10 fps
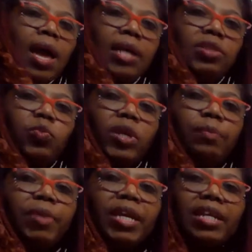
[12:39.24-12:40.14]
as we
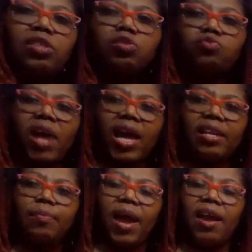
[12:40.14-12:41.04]
begin to
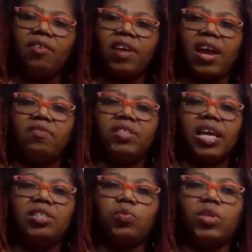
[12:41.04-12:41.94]
write paragraphs,
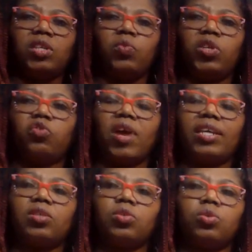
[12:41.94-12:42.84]
as we try
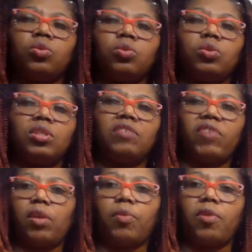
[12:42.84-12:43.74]
to
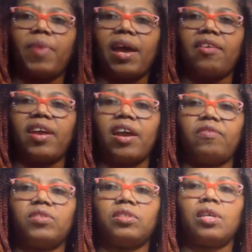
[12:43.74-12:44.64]
develop our
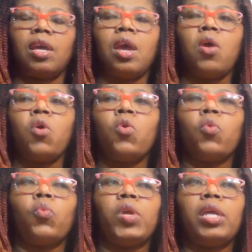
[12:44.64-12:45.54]
paragraphs,
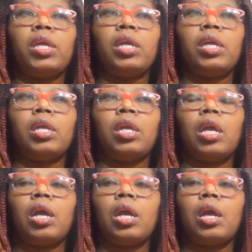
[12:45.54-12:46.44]
we
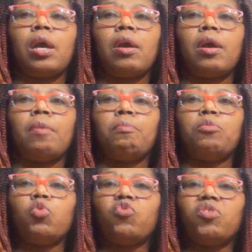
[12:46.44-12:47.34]

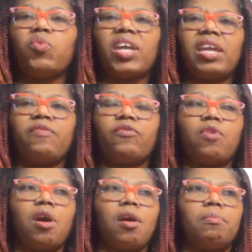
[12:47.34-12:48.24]
move away
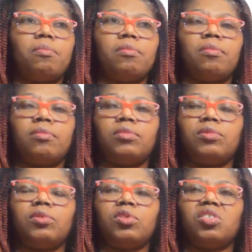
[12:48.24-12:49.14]
from
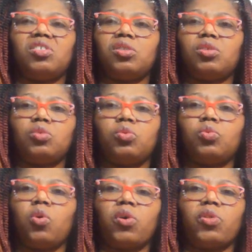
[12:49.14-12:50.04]
just two
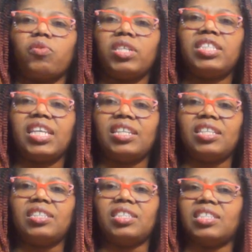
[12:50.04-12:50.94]
or three
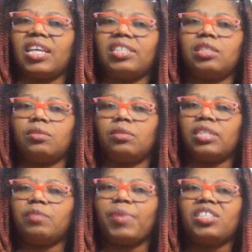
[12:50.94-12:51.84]
sentences,
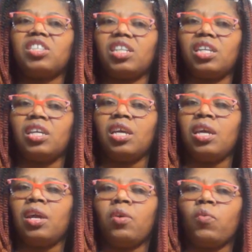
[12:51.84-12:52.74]
especially
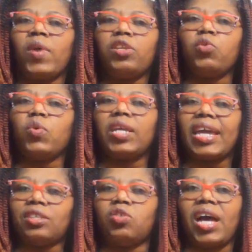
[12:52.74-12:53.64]
when you
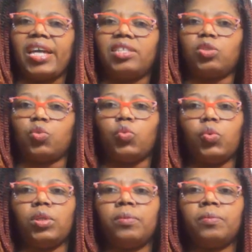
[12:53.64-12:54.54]
get to high school.